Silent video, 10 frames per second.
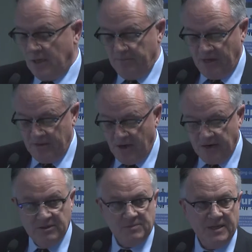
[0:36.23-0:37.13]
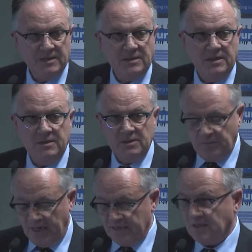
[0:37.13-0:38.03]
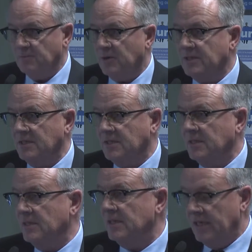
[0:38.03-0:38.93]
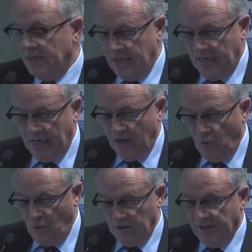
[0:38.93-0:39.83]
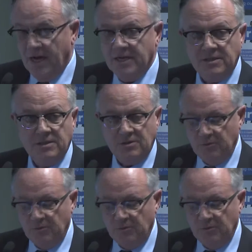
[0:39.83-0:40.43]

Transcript: I pay my respects to elders past and present and all the nations who